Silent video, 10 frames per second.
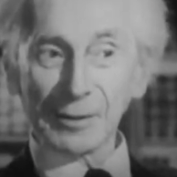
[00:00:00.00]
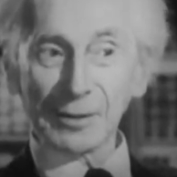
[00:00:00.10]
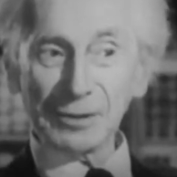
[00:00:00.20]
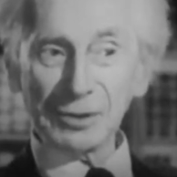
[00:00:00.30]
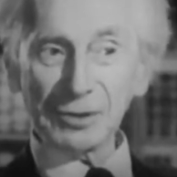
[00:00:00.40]

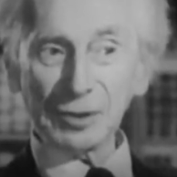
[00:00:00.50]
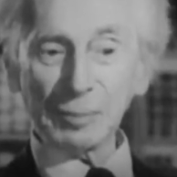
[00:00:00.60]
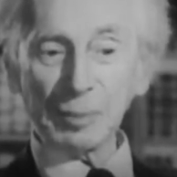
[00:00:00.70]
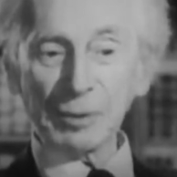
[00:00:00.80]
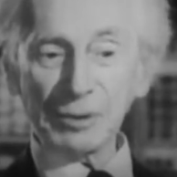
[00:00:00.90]
Christians
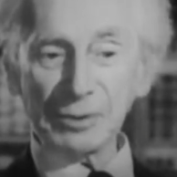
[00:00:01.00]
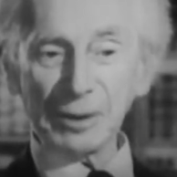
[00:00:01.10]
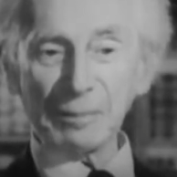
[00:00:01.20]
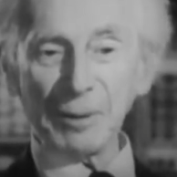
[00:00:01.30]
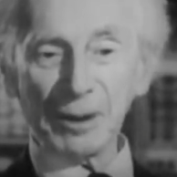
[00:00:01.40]
are
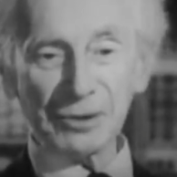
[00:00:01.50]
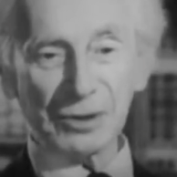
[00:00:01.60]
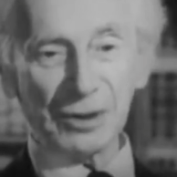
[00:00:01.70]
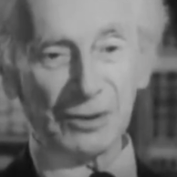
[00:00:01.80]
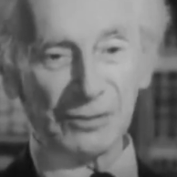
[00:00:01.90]
perpetually
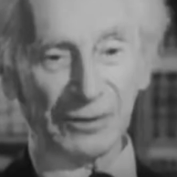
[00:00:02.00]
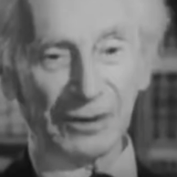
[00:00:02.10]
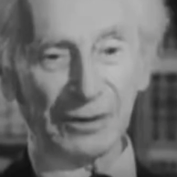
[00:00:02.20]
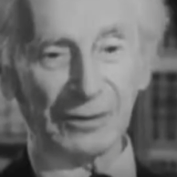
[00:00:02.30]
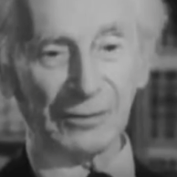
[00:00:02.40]
passing
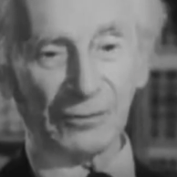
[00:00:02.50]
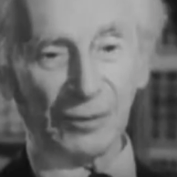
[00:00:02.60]
over